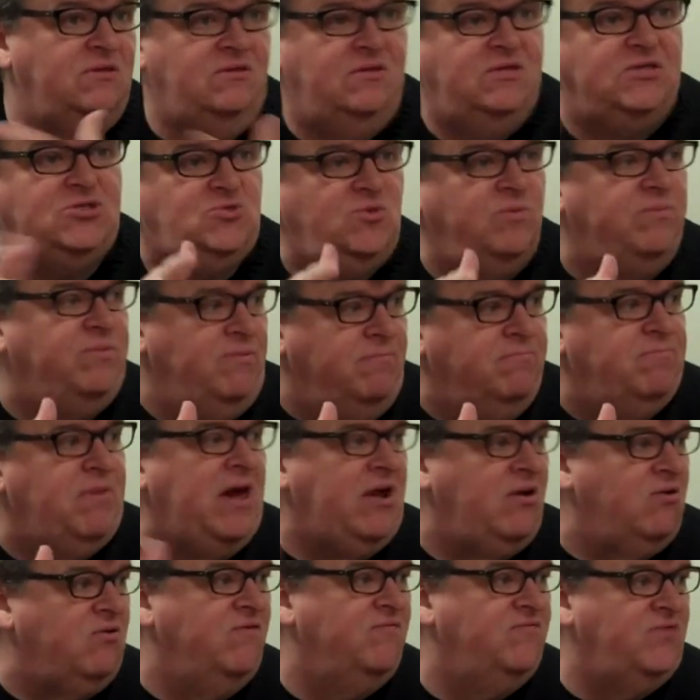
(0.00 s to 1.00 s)
this would be
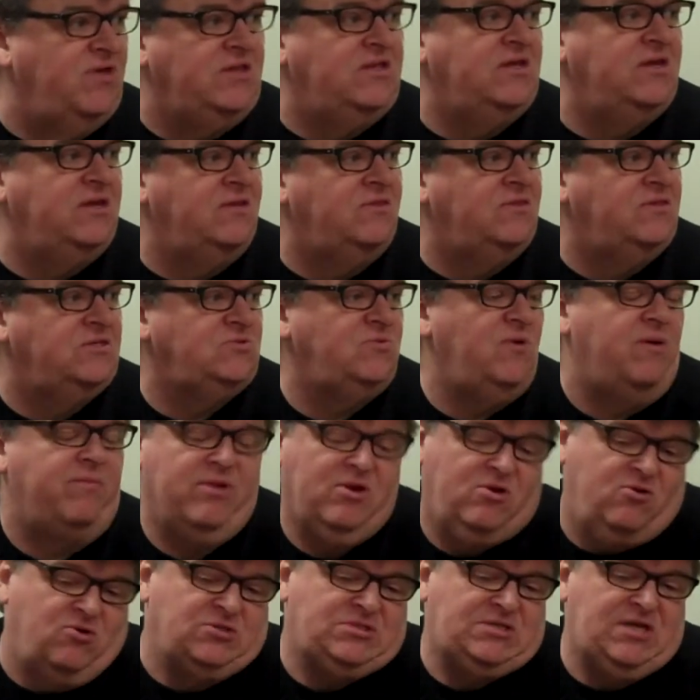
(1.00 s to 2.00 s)
better if they did it this way,
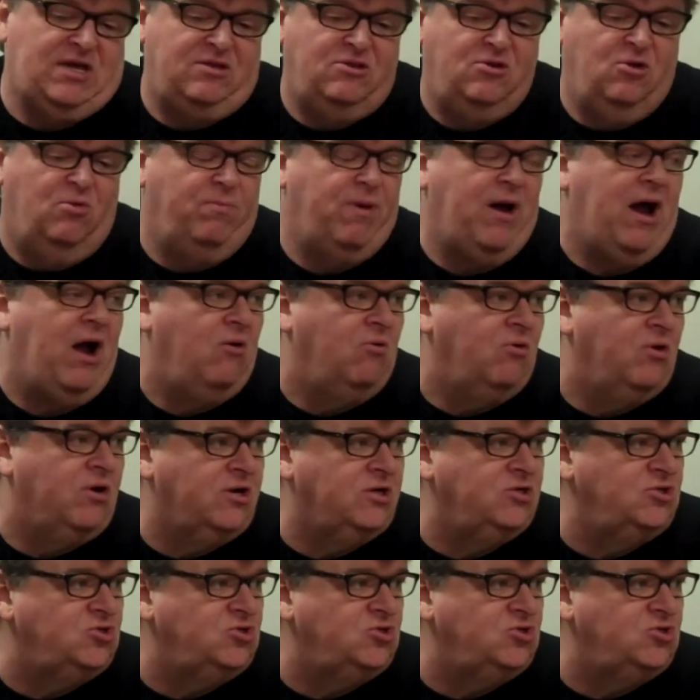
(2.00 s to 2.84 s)
but of course they had no power and